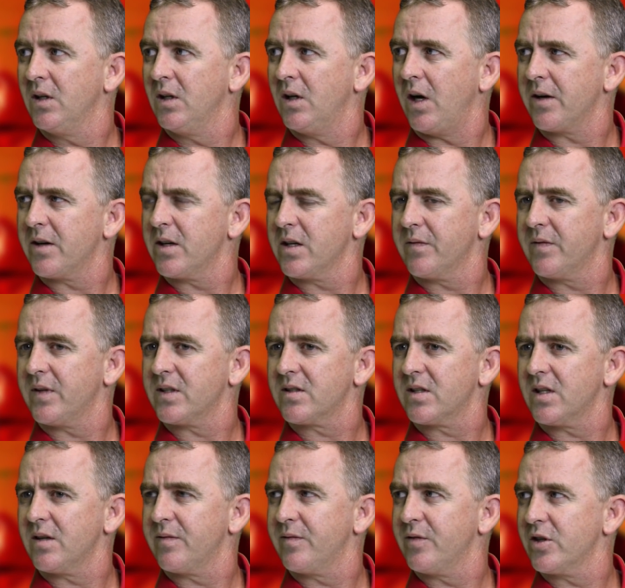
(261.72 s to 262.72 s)
I don't know if that's
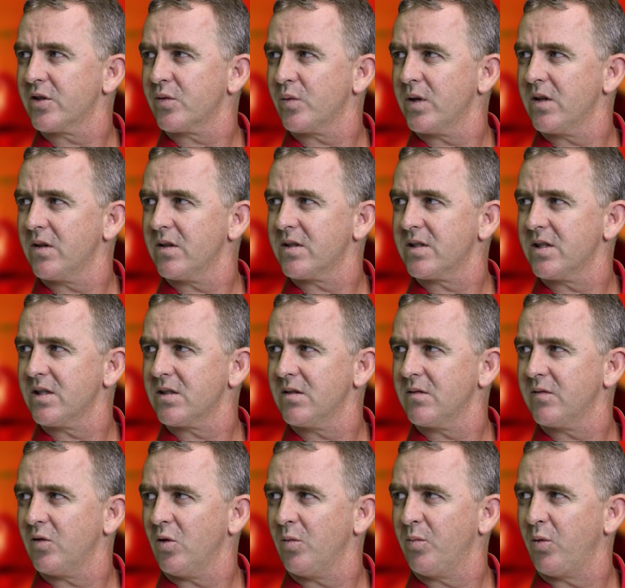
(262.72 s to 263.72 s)
their first win of the season
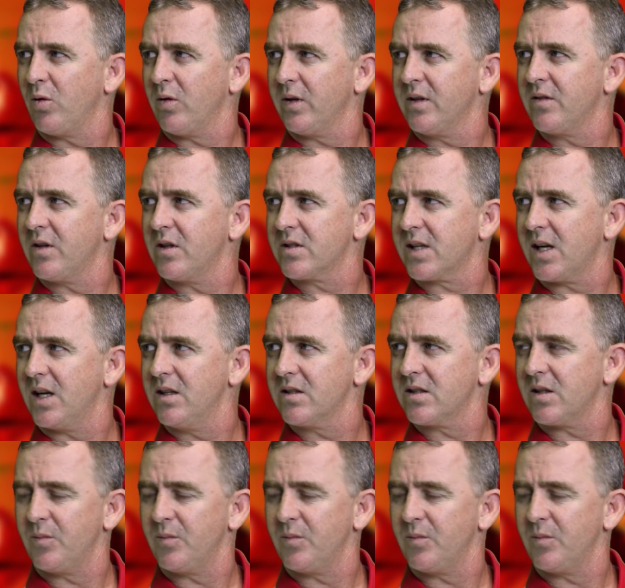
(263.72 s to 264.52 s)
for Paul in those colours.